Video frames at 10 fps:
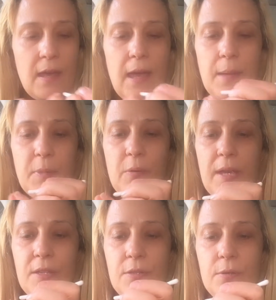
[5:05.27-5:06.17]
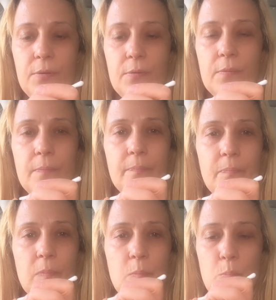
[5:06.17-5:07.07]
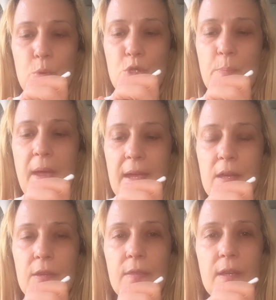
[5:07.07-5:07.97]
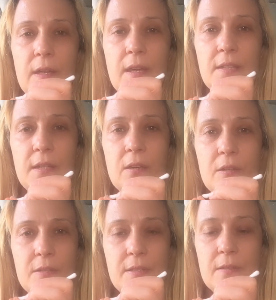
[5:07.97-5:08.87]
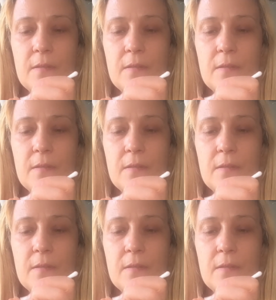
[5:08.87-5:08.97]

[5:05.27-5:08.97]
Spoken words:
I'm going to push back the cuticles.